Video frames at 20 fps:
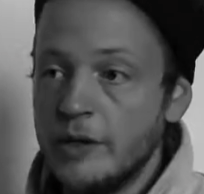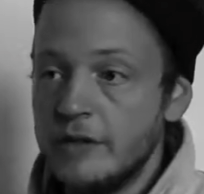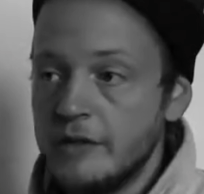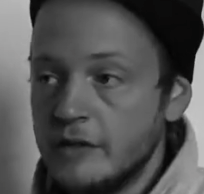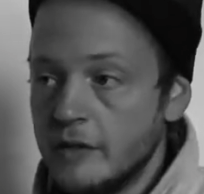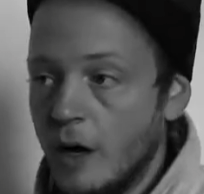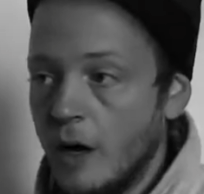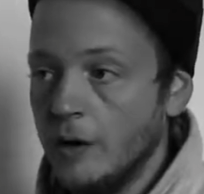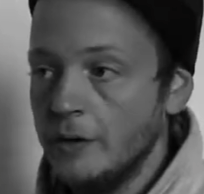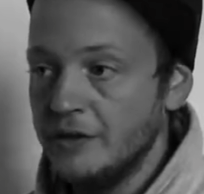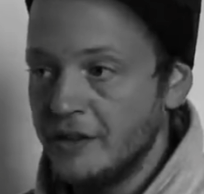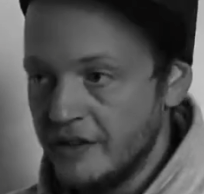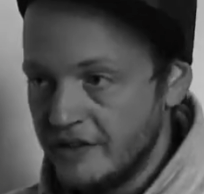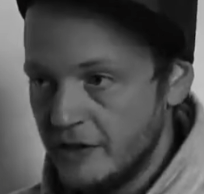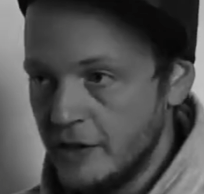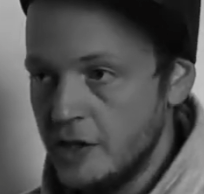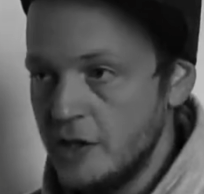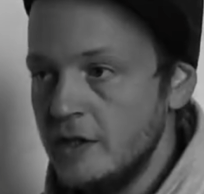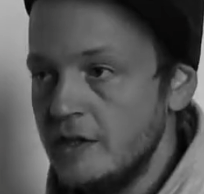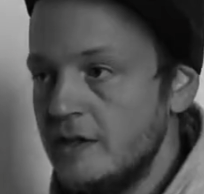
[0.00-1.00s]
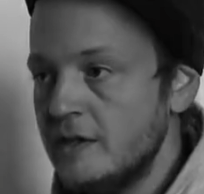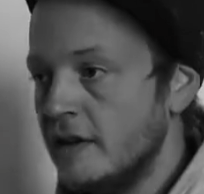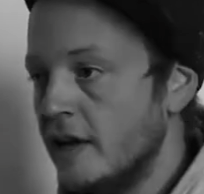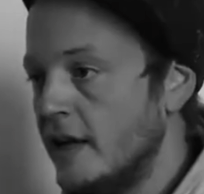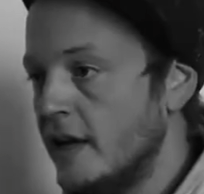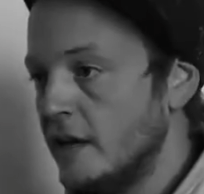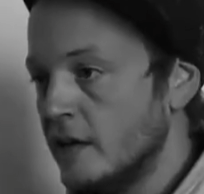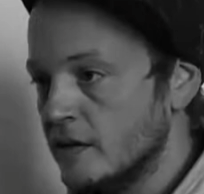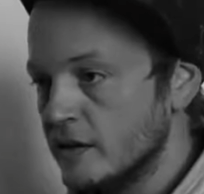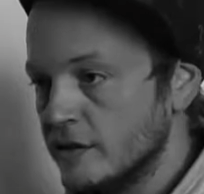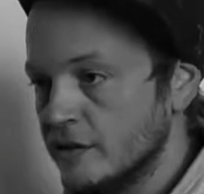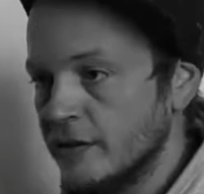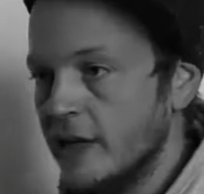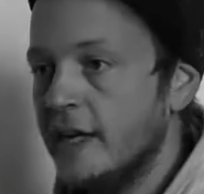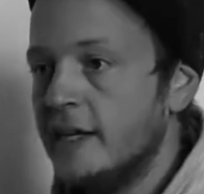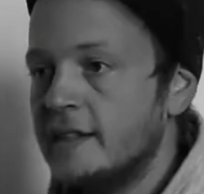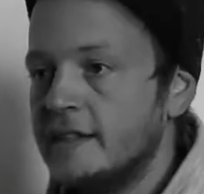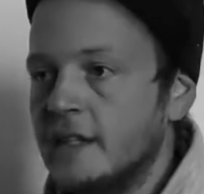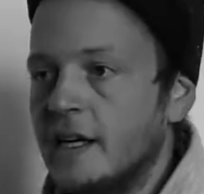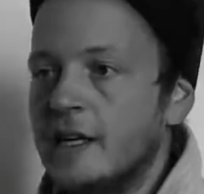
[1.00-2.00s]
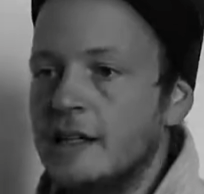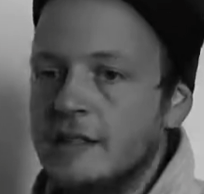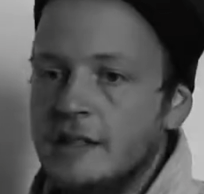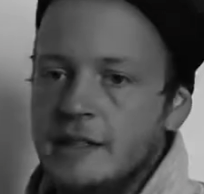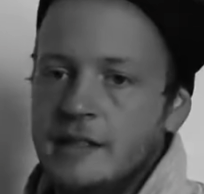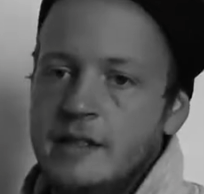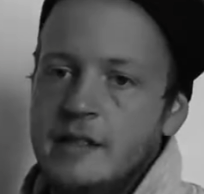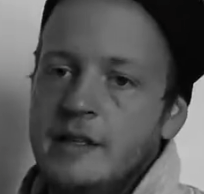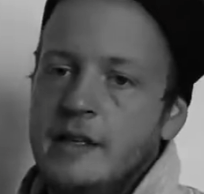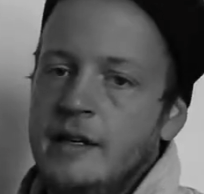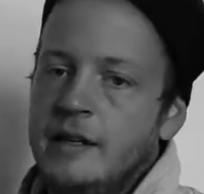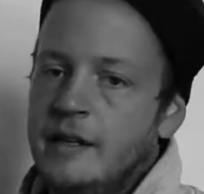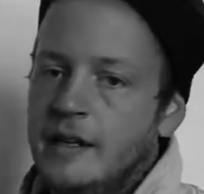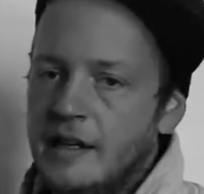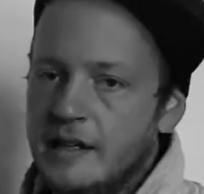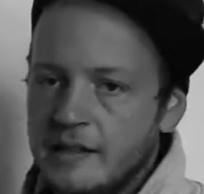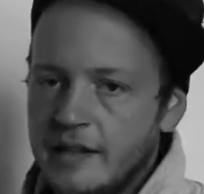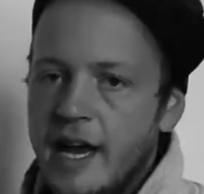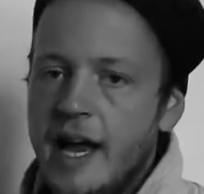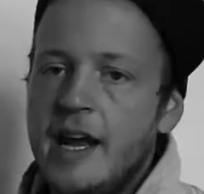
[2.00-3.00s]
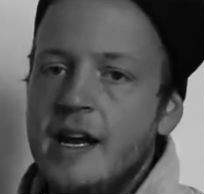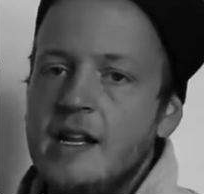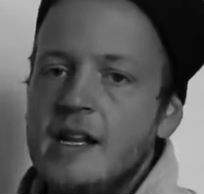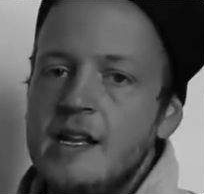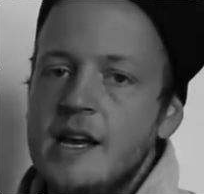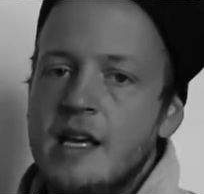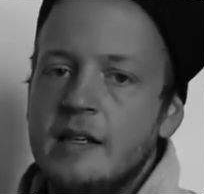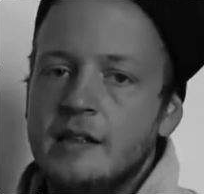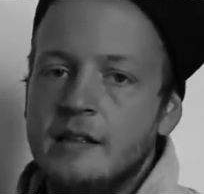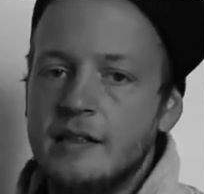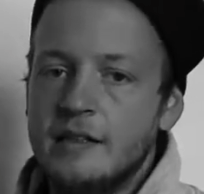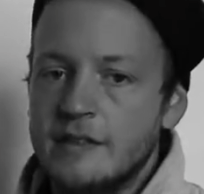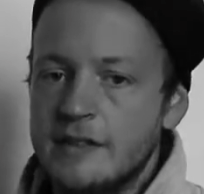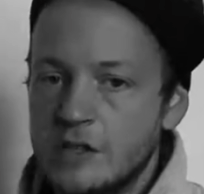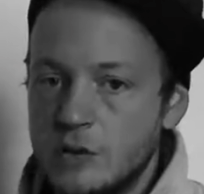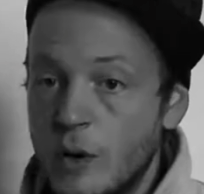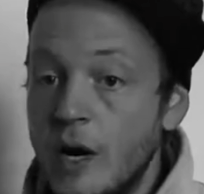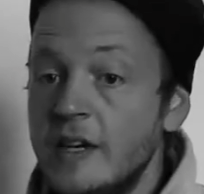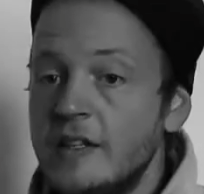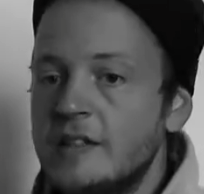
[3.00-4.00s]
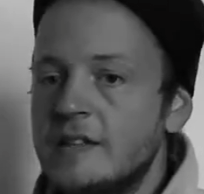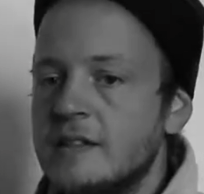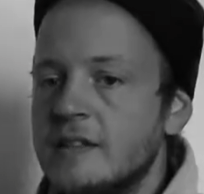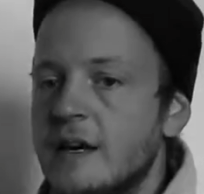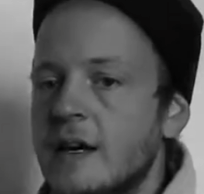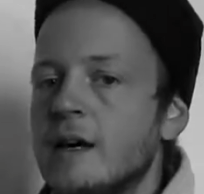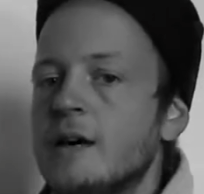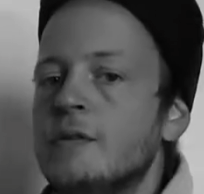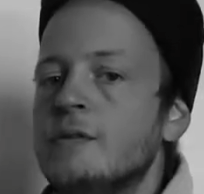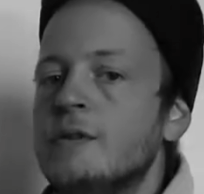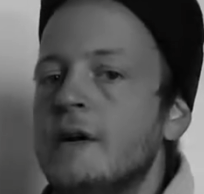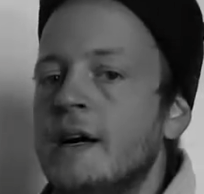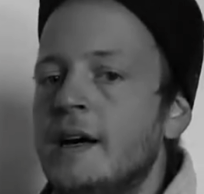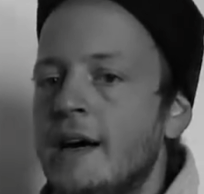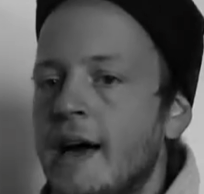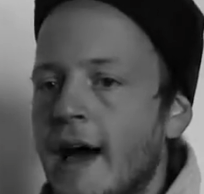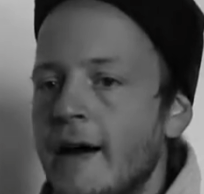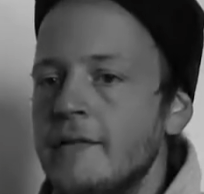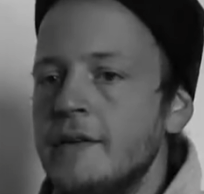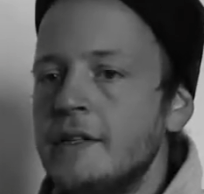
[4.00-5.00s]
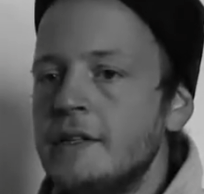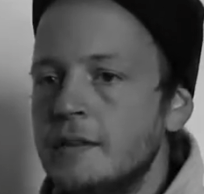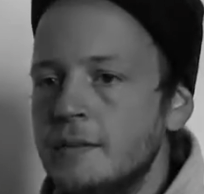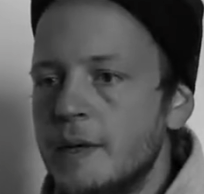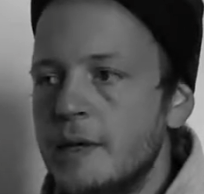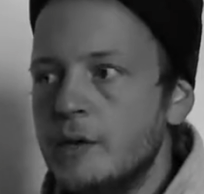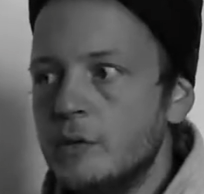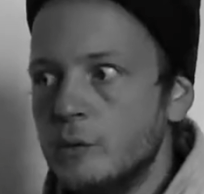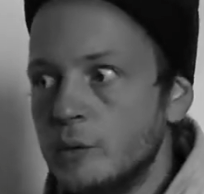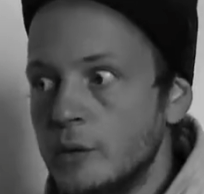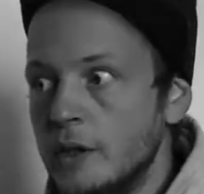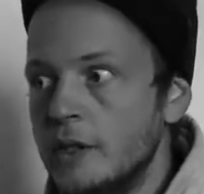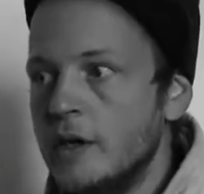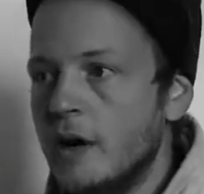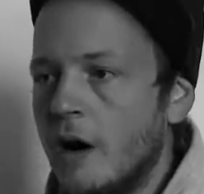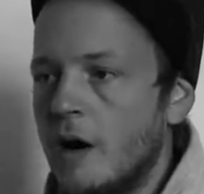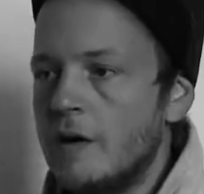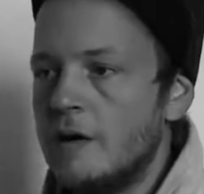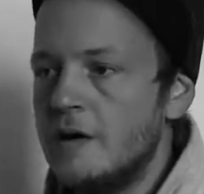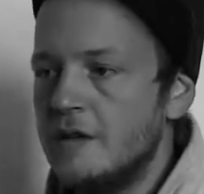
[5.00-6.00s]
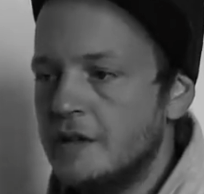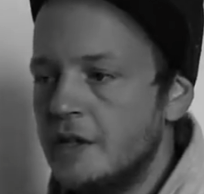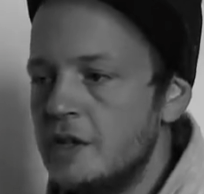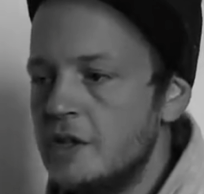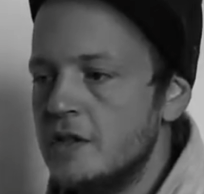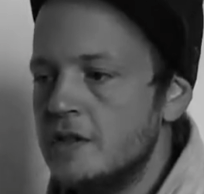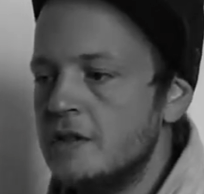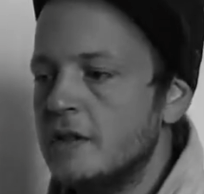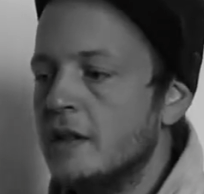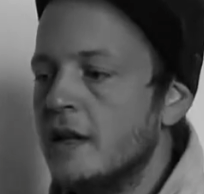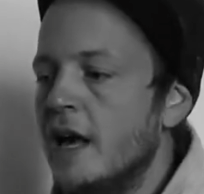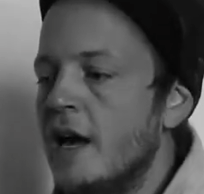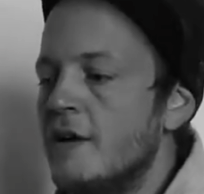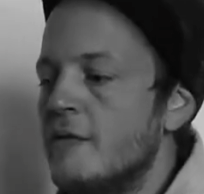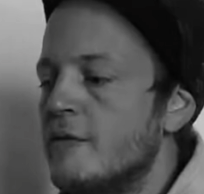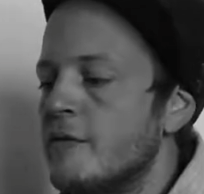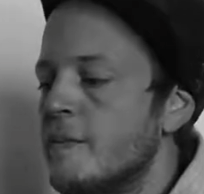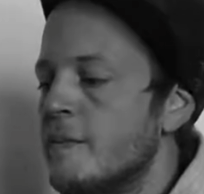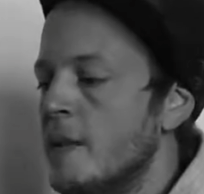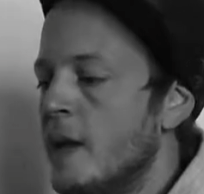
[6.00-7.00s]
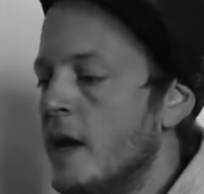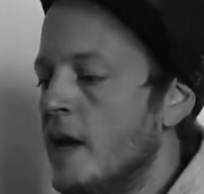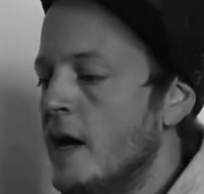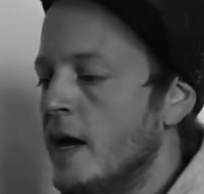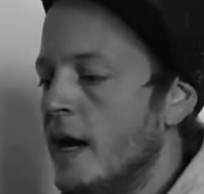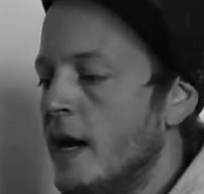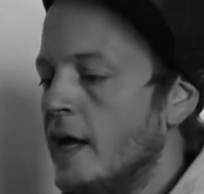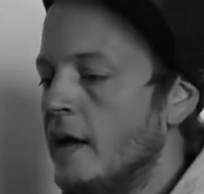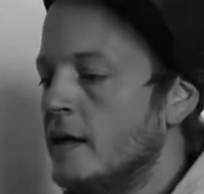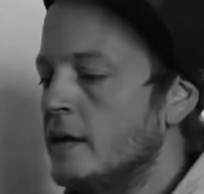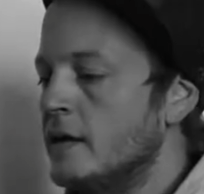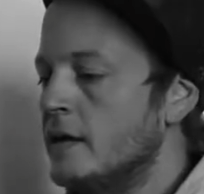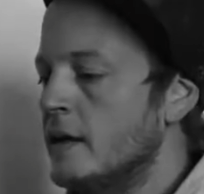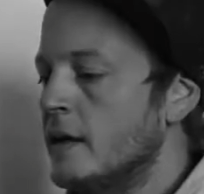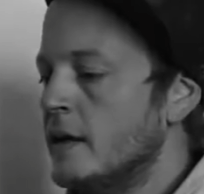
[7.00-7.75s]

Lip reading: is called Decisions, and it reflects on the anxiety and the stress of having to make really hard decisions in life. And